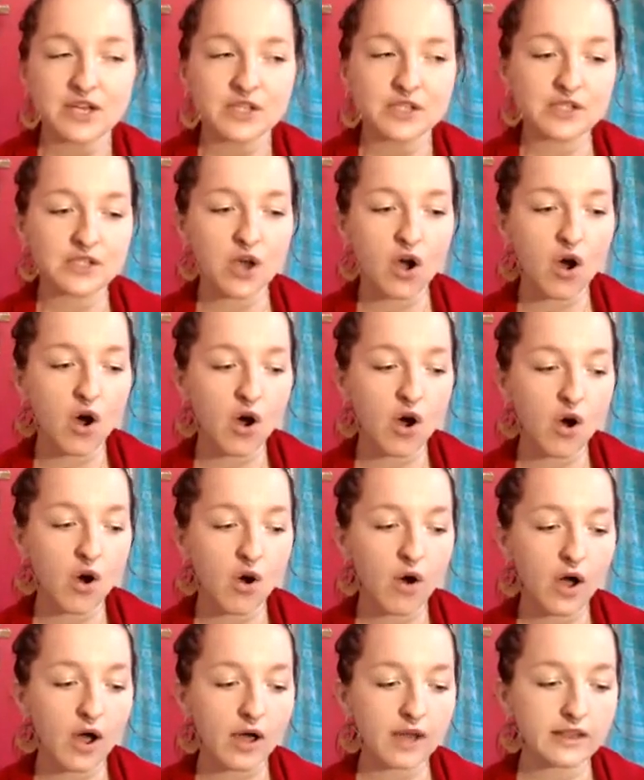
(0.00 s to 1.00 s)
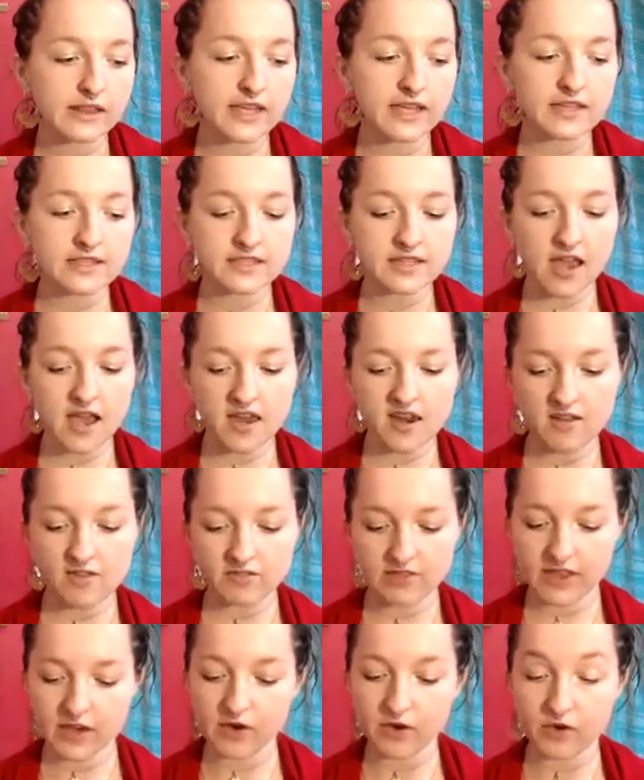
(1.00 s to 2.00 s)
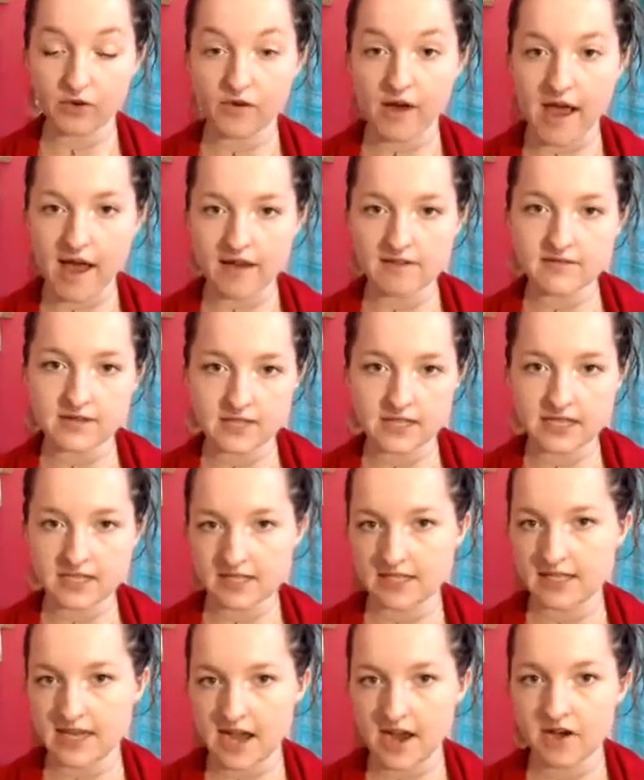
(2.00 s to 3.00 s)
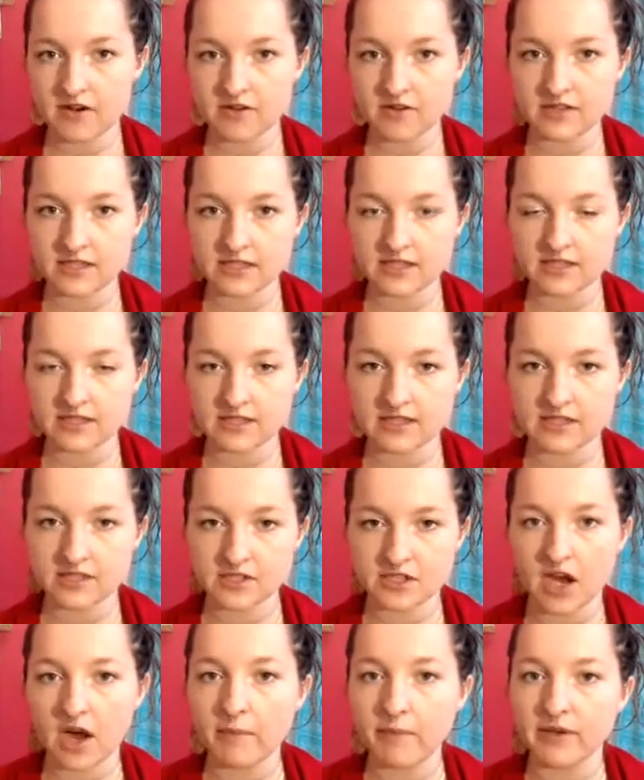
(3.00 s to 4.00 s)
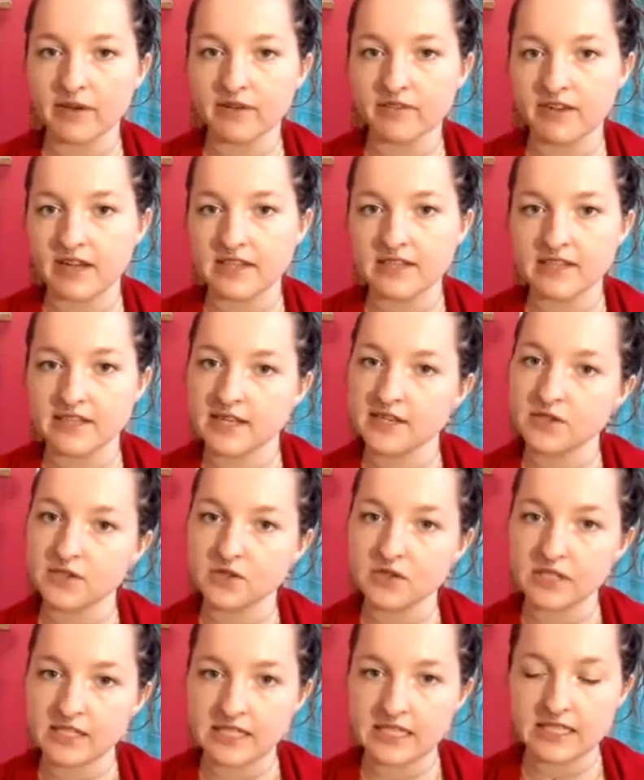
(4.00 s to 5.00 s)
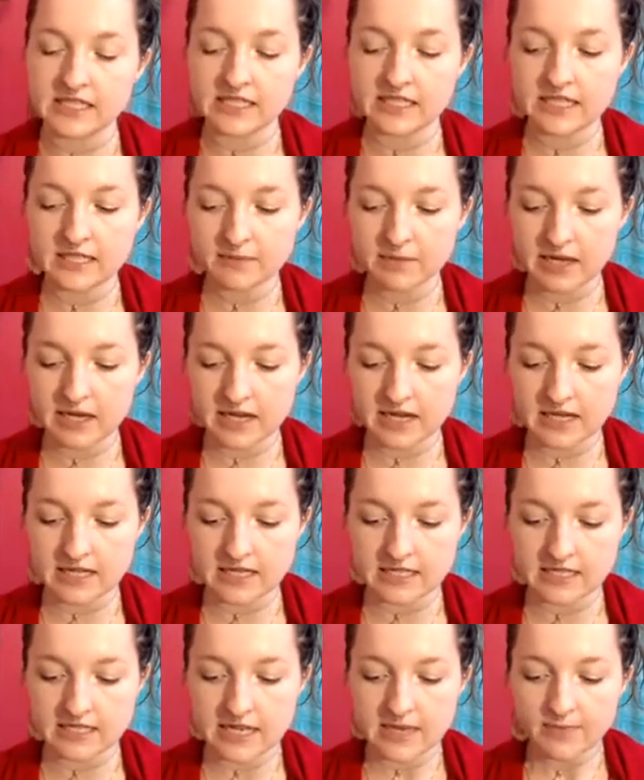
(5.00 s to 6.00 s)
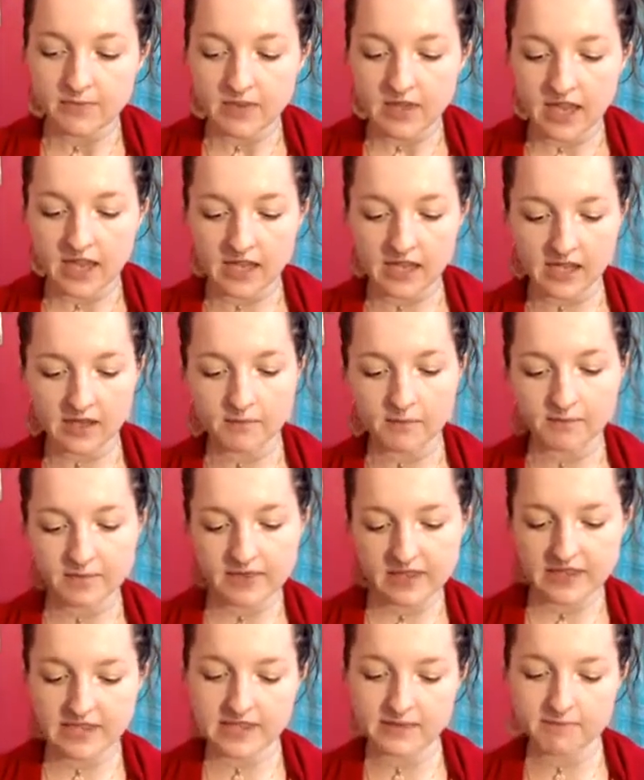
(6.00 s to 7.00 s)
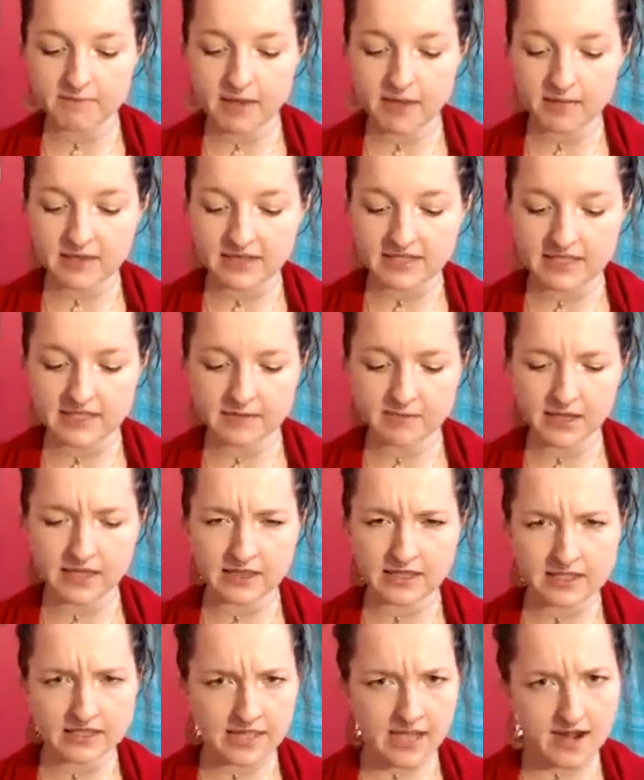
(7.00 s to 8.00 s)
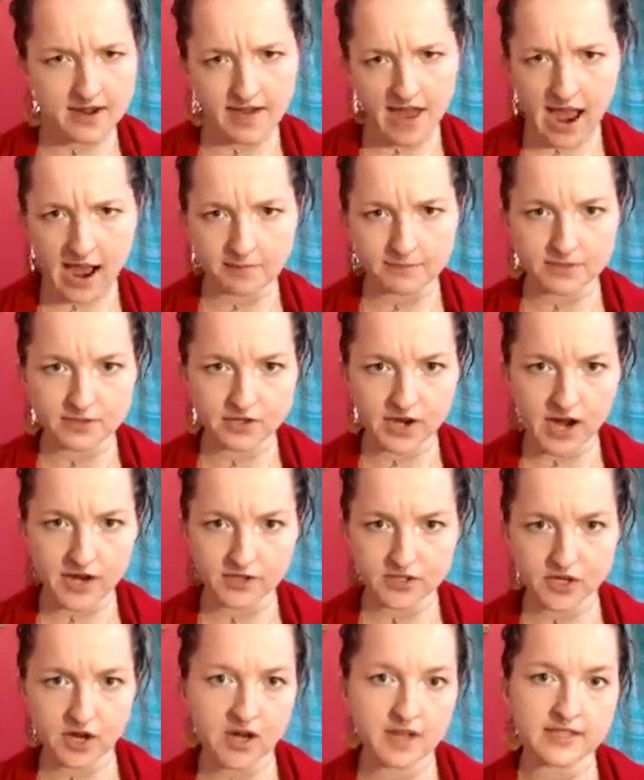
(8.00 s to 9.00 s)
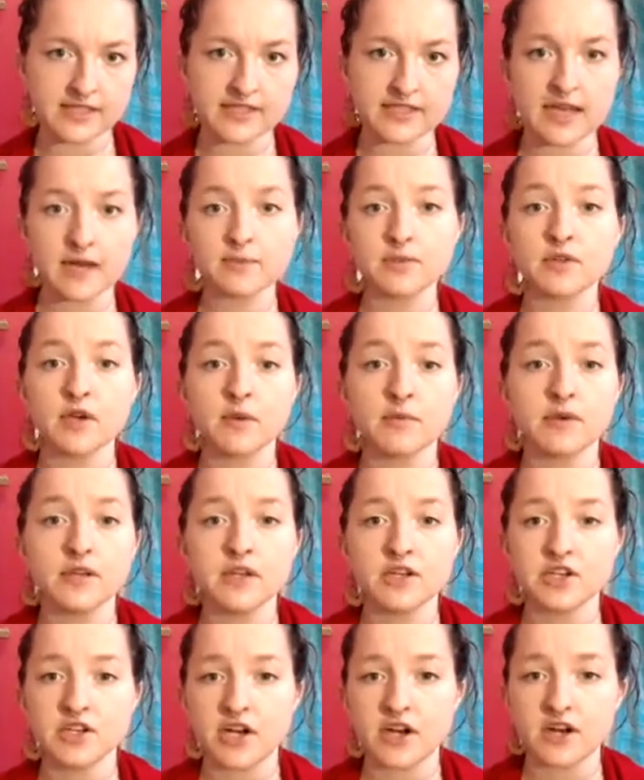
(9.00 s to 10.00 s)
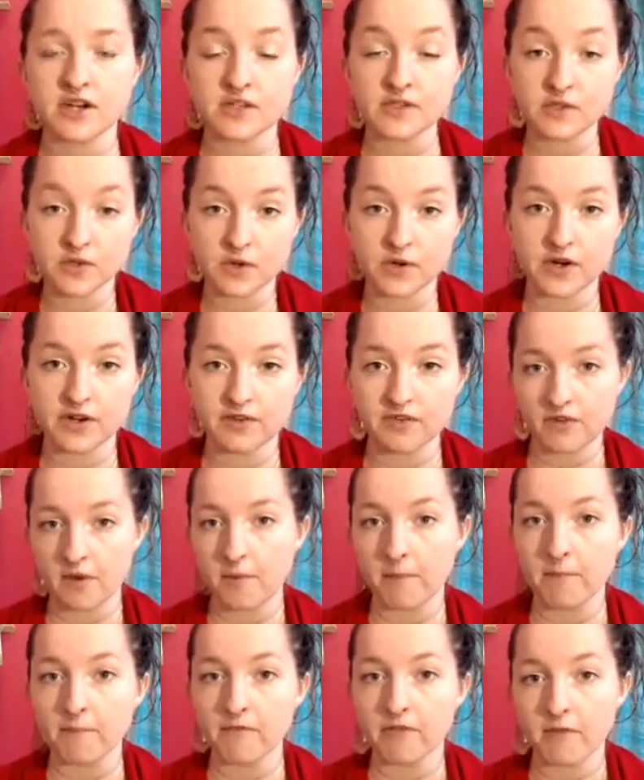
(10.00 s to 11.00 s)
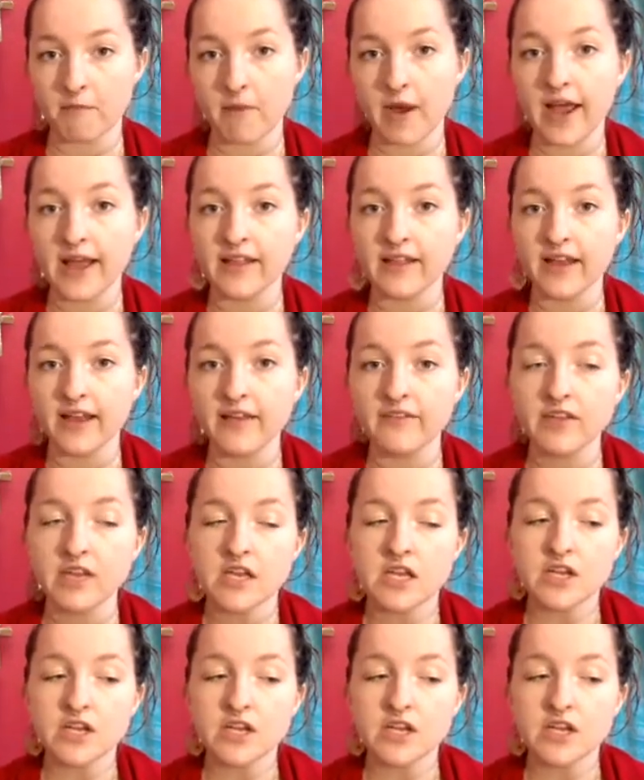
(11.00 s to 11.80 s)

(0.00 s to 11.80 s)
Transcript: So let's kind of like ground this down, this topic of ancestral healing, because it can maybe seem like this kind of abstract concept. So I'm going to share a story from my life.